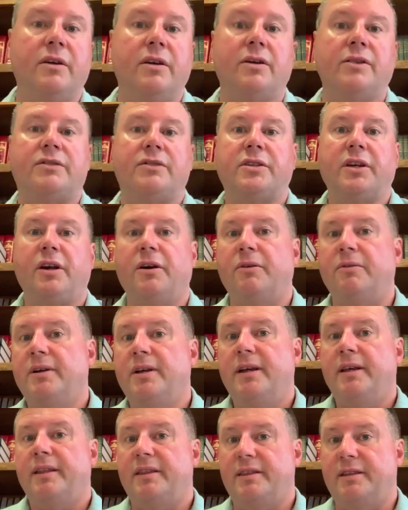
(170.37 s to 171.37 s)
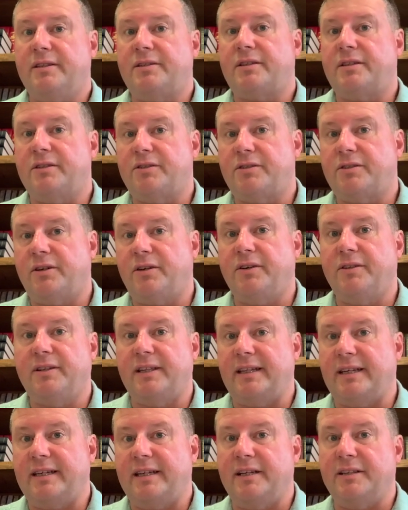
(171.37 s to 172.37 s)
So, this concern
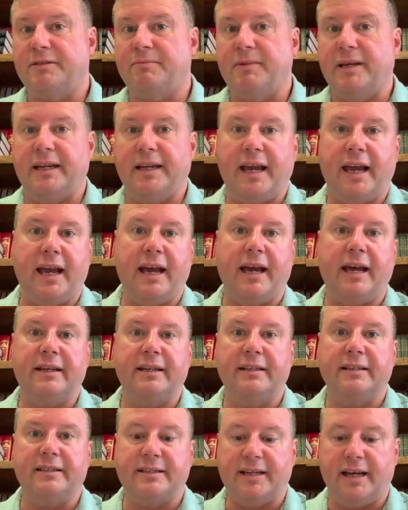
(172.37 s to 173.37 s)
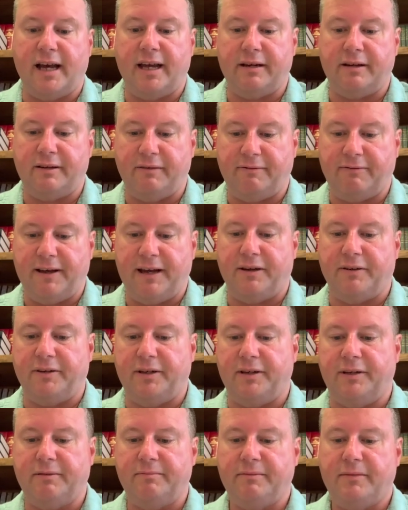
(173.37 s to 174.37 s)
that the king's men had is not
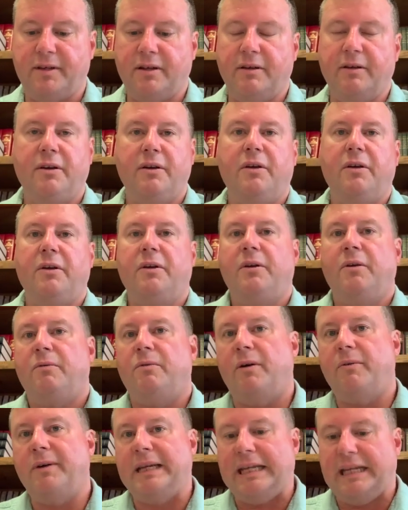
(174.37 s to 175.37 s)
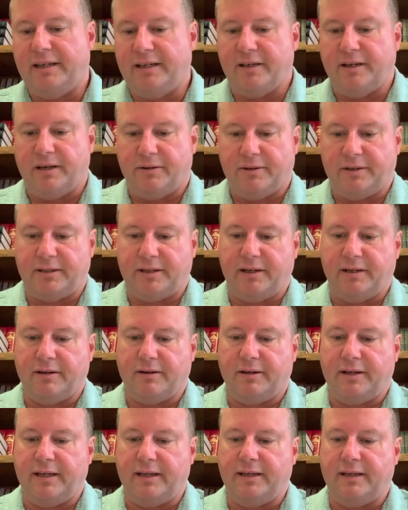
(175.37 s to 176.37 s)
unfounded. What we need to notice
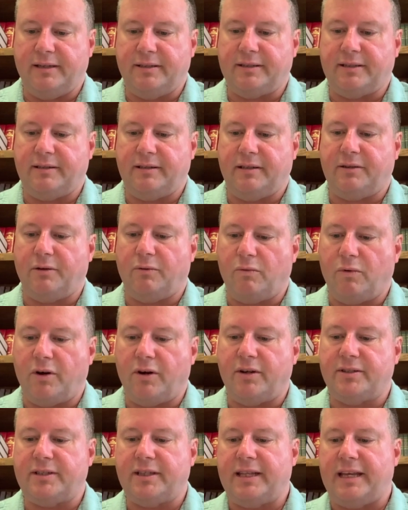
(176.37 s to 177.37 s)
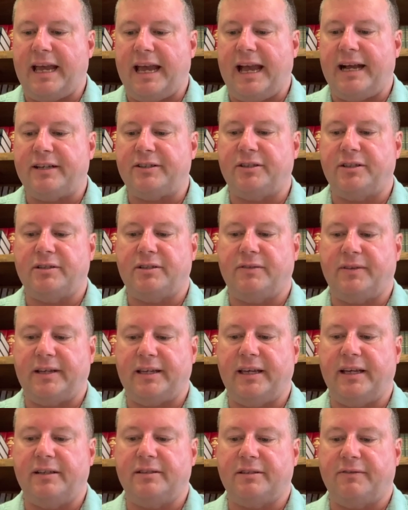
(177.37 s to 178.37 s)
here is that the words and the actions of the
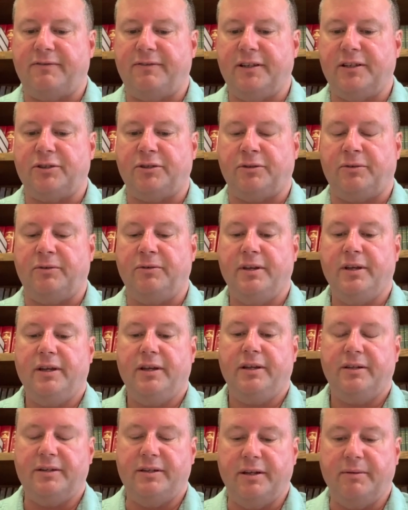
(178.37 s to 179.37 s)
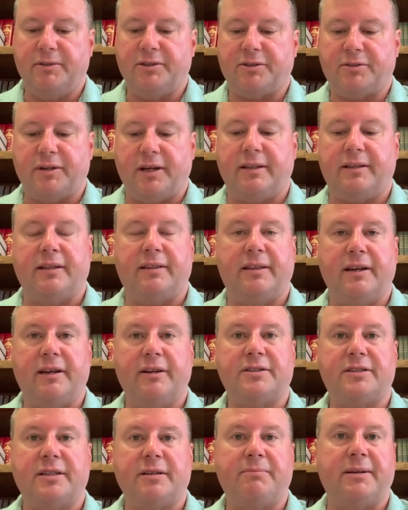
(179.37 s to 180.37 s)
king's official demonstrate that
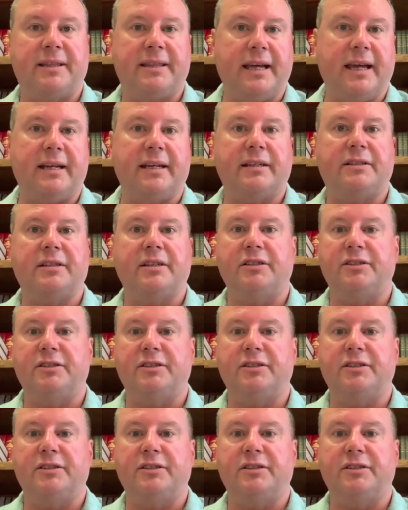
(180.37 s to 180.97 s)
they're sympathetic to